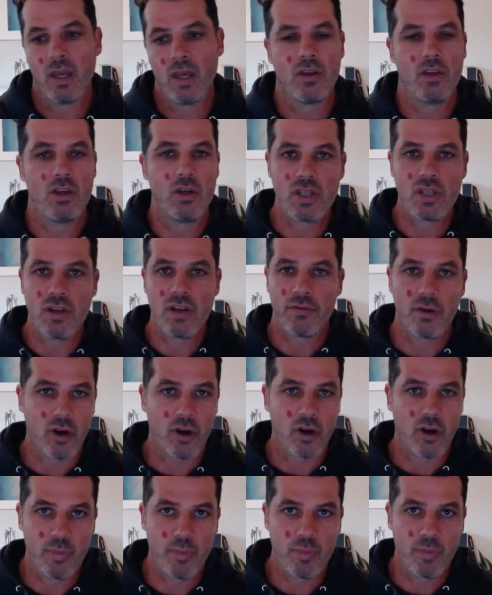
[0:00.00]
Use different
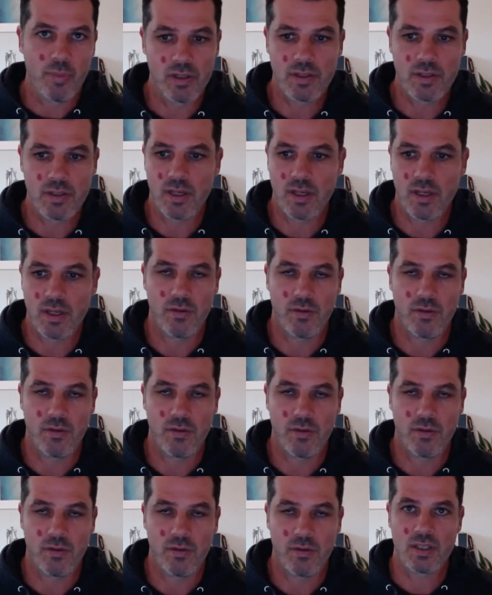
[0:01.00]
computers if you're using the
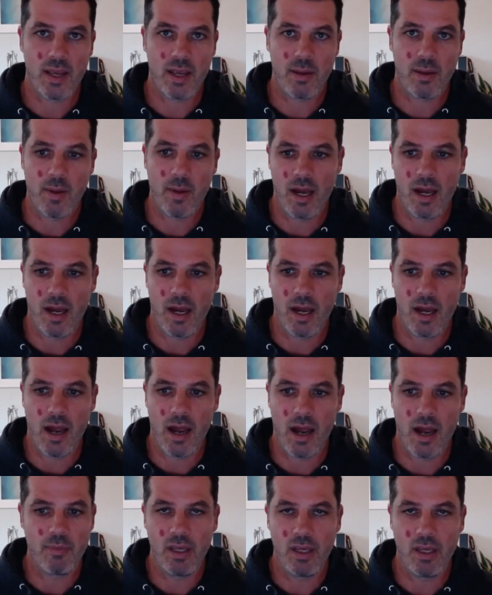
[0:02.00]
same
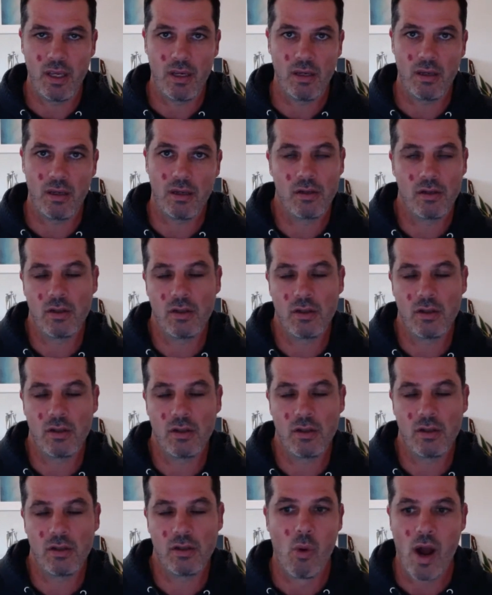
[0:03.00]
IP,
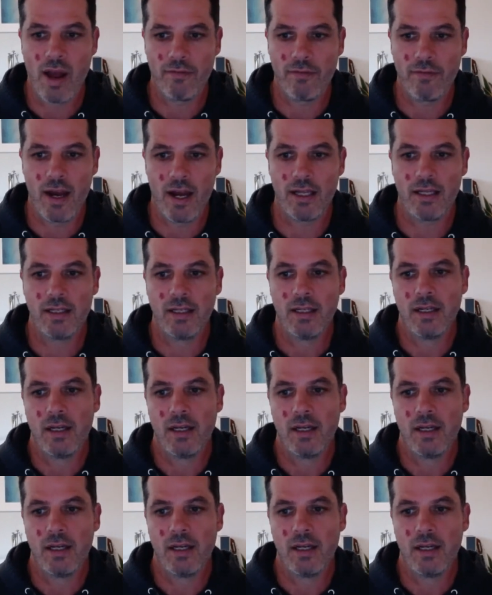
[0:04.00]
or Wi-Fi.